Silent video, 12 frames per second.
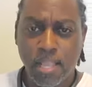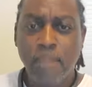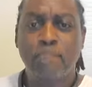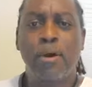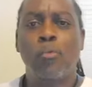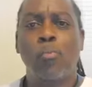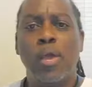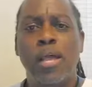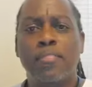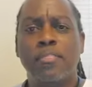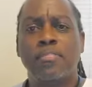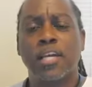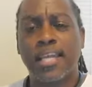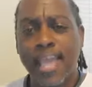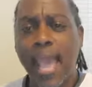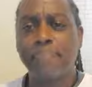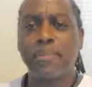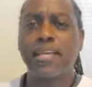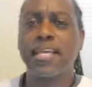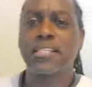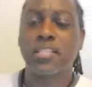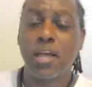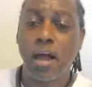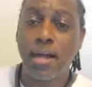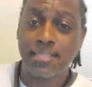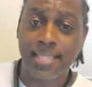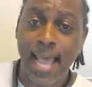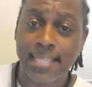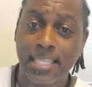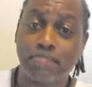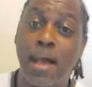But when the captain gets contacted